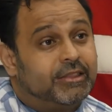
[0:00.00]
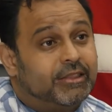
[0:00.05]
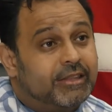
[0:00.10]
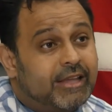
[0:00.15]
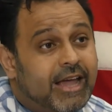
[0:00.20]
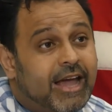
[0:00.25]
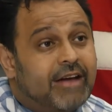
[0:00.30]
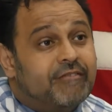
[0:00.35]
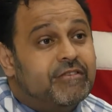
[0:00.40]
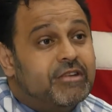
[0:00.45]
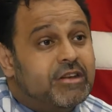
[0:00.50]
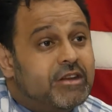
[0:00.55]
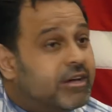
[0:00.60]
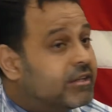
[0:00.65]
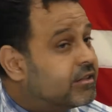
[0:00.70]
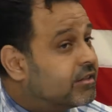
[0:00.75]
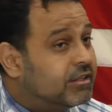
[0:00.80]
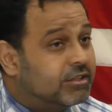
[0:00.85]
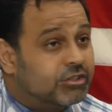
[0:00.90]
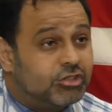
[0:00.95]
They have
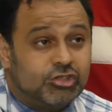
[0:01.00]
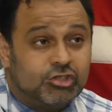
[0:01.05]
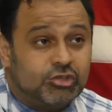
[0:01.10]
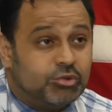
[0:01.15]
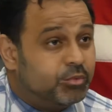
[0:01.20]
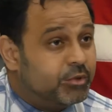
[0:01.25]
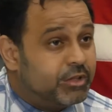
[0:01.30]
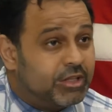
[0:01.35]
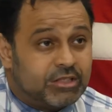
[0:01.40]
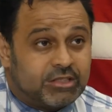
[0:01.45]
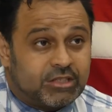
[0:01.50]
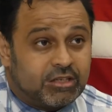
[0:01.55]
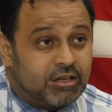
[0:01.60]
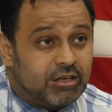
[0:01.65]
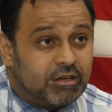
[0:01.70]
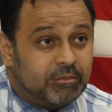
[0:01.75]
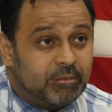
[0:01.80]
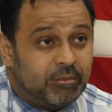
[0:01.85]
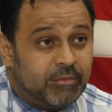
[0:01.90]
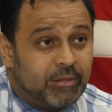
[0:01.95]
nothing to do with Islam,